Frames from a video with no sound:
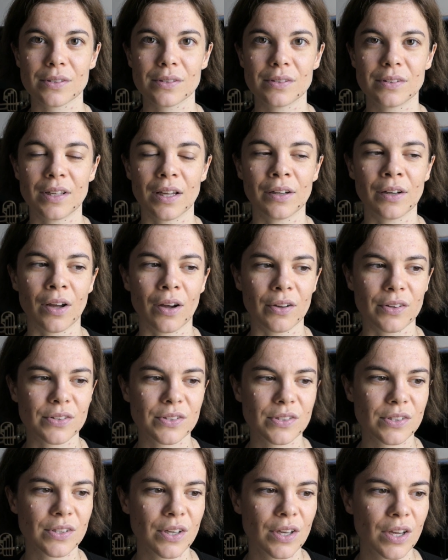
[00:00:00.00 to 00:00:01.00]
They're not
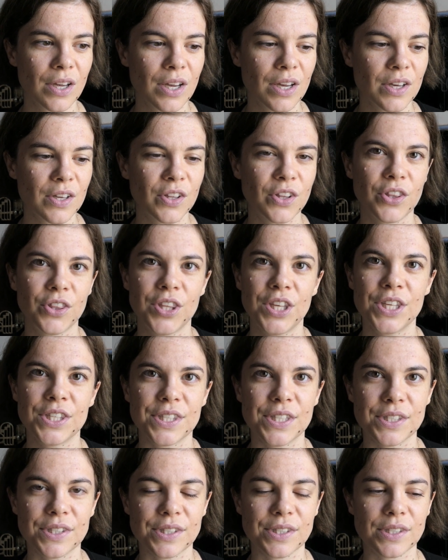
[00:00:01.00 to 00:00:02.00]

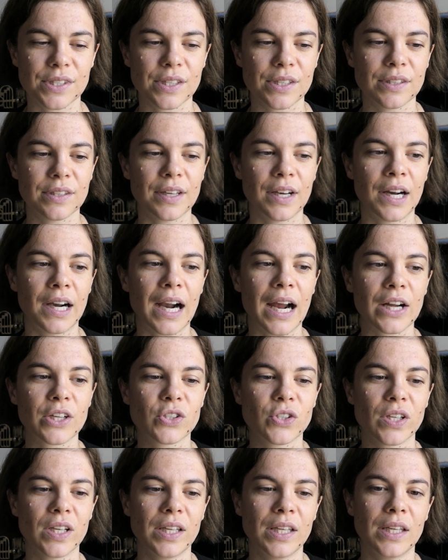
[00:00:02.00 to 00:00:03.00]
theses. They're
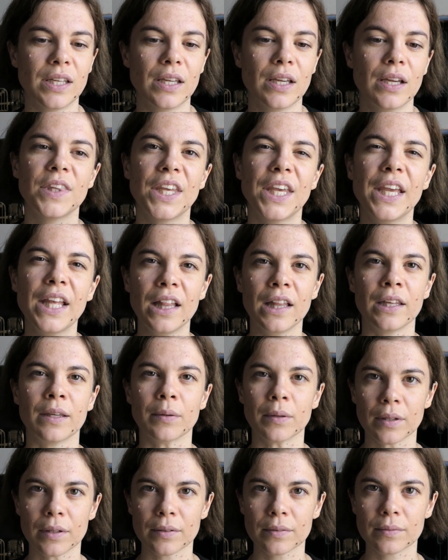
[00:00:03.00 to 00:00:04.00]
actually healing
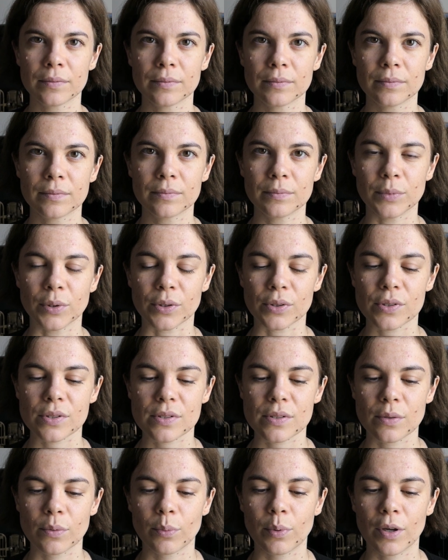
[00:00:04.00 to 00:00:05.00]

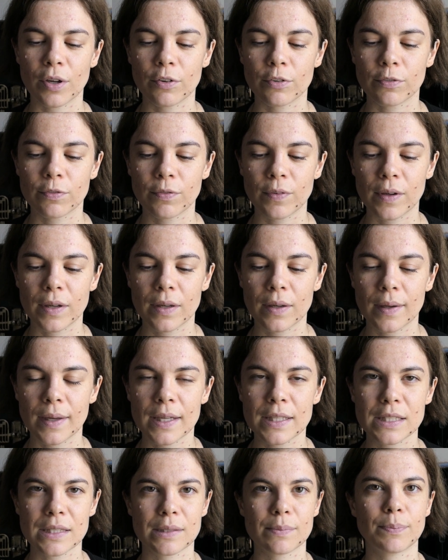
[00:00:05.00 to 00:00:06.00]
books with
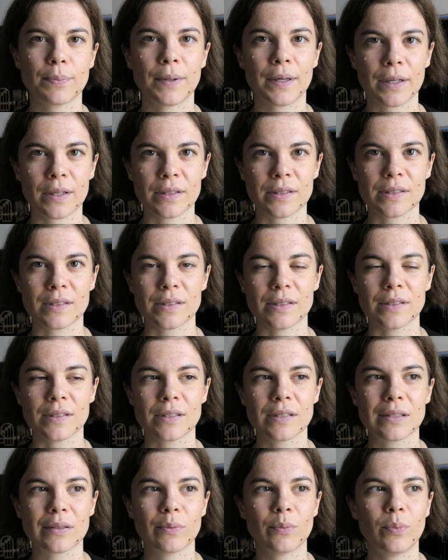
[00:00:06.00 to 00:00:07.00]

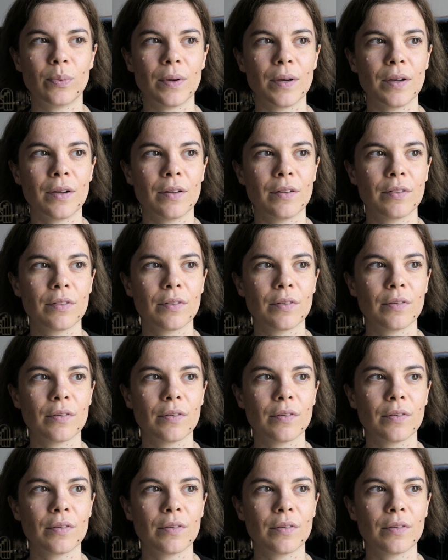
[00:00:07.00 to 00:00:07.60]
experiences, with